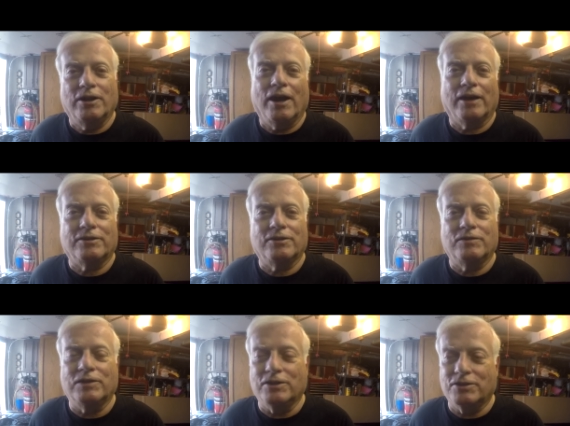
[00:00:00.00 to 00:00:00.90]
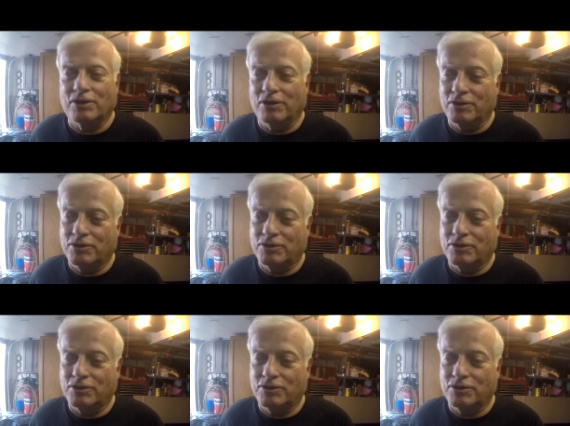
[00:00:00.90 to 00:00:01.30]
in activities here.